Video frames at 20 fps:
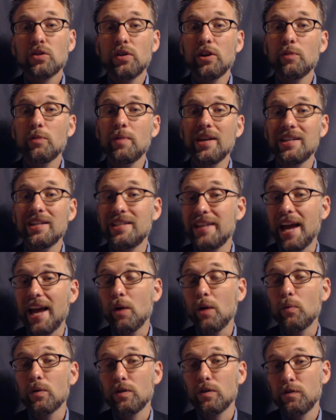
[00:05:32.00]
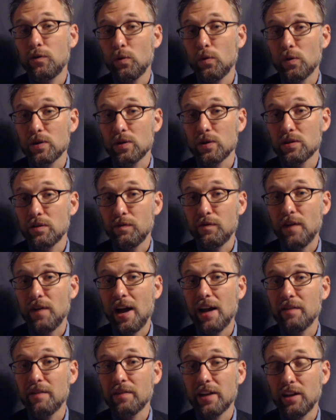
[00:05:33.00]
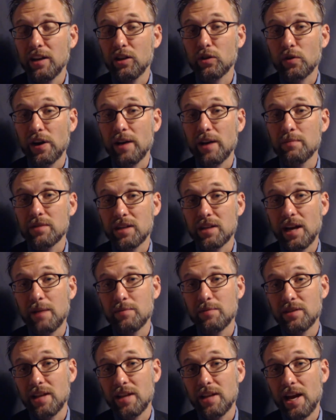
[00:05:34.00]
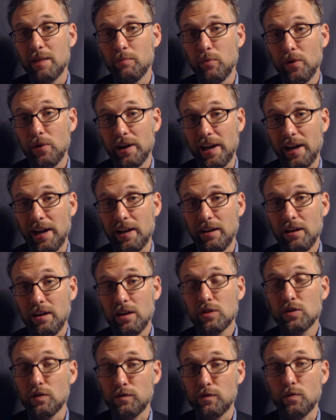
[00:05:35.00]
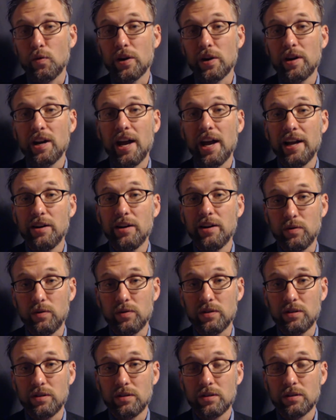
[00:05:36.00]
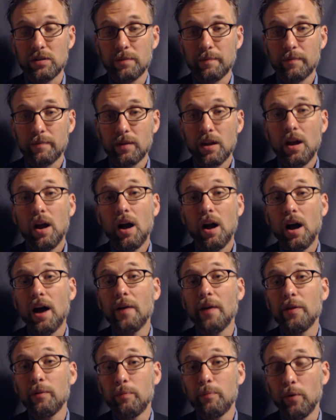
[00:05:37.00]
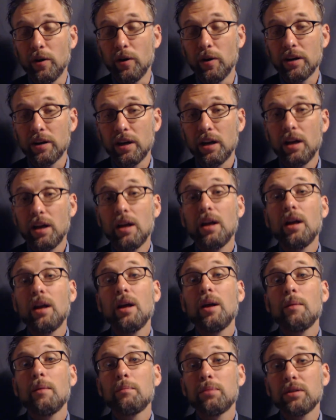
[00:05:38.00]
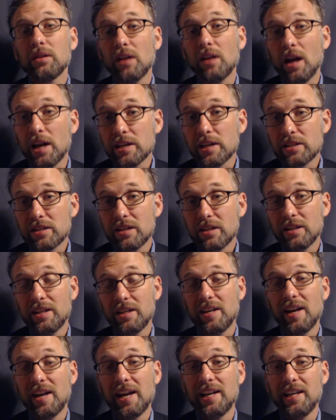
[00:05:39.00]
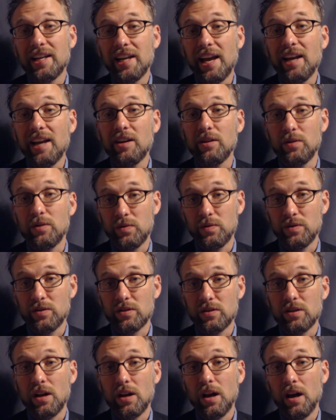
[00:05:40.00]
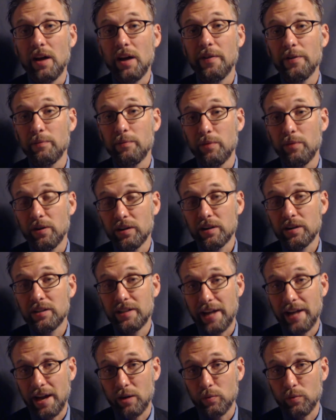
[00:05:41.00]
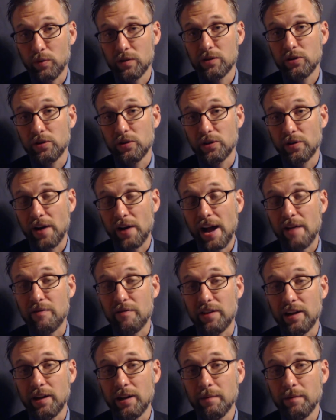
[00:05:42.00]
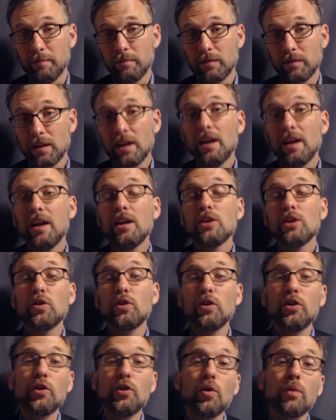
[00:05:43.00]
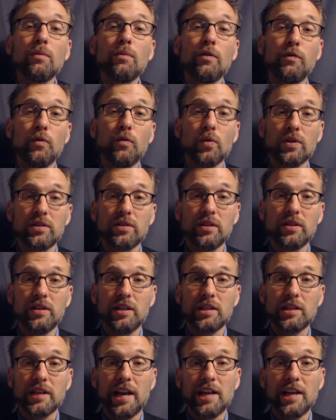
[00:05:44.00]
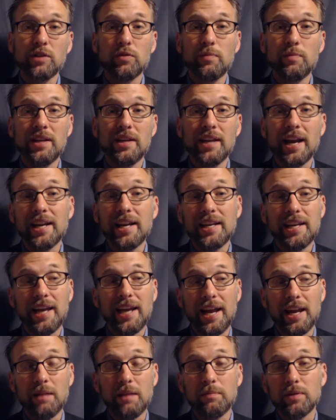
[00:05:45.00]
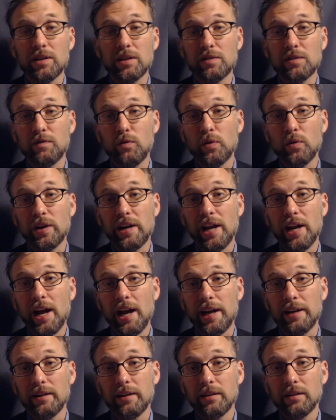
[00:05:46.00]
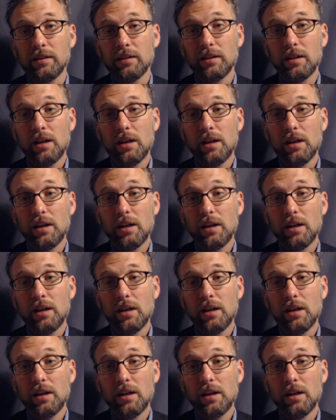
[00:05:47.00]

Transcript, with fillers: So there'd be a downward force of 5 kilograms times 9.8, so 49 newtons on the book, plus the 98 newtons on the book downward due to gravity. So the normal force in this case would be 98 plus 49.